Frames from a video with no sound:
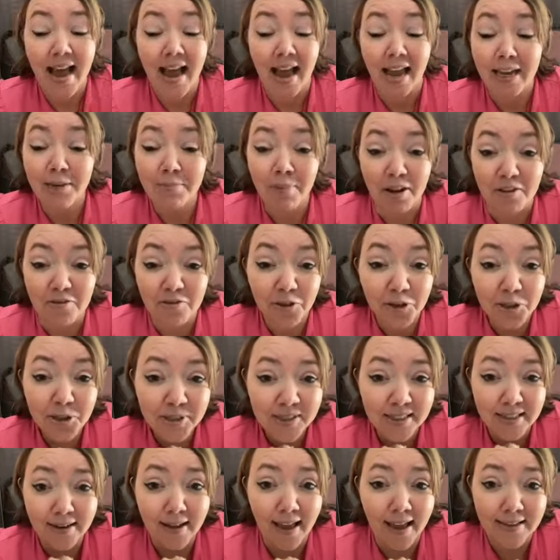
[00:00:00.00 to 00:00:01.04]
I had my
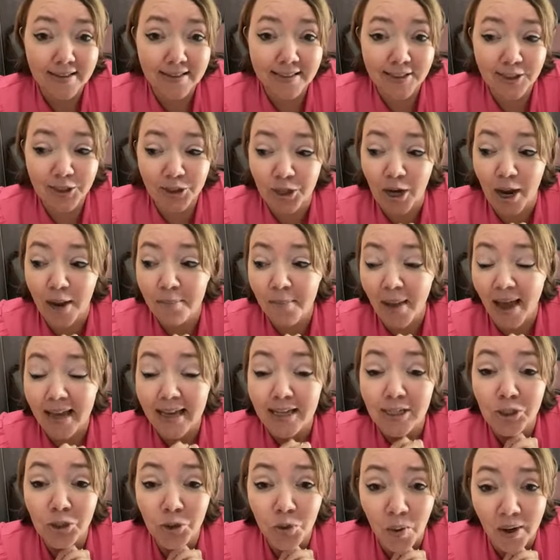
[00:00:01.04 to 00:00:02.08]
first little Etsy shop back
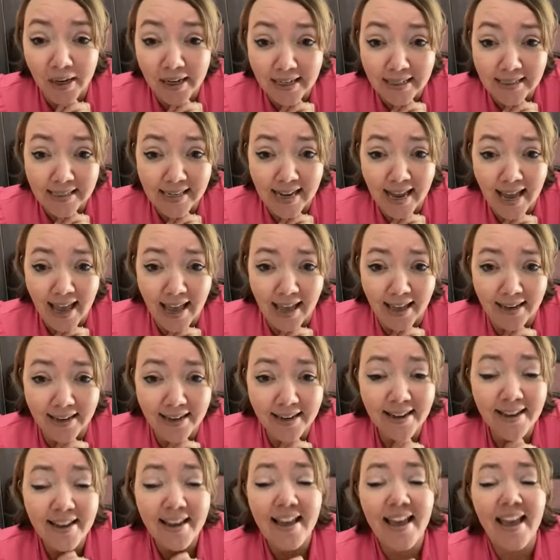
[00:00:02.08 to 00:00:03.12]
in
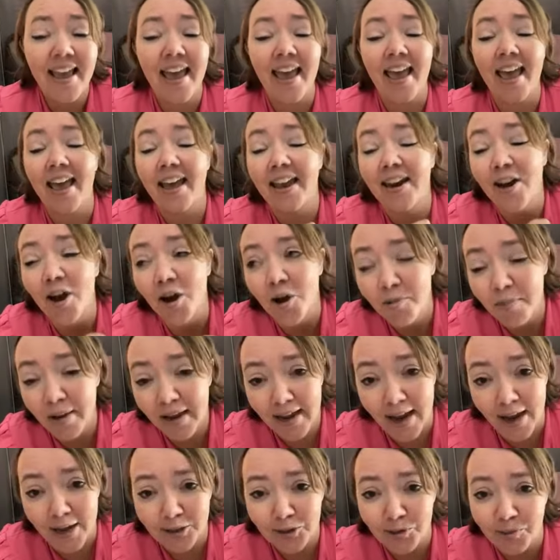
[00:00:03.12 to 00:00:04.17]
2010, and oh my
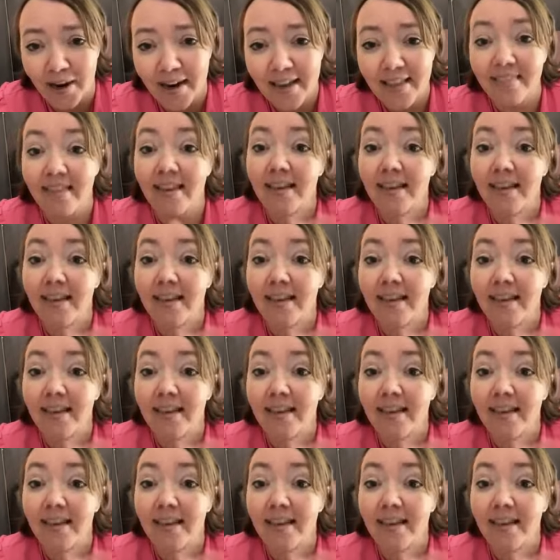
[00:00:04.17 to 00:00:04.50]
gosh, right?